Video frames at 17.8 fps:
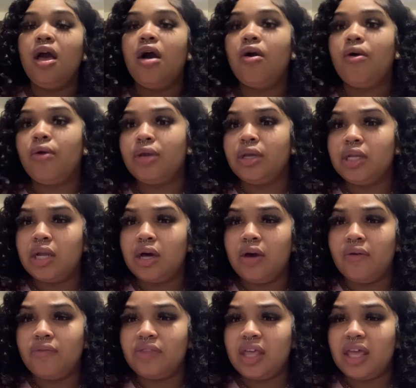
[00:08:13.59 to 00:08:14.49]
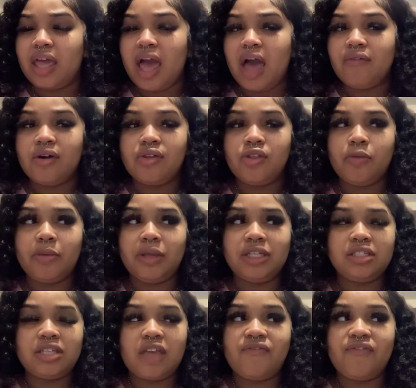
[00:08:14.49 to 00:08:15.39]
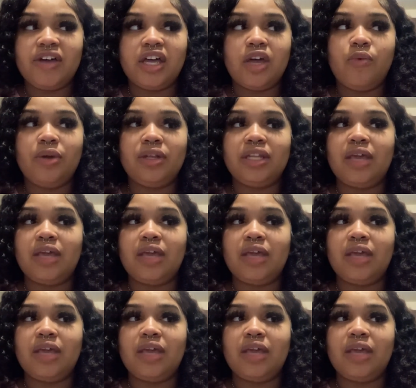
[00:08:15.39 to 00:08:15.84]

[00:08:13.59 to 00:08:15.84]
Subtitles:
Or, you know, if they have other bitches they fucking with,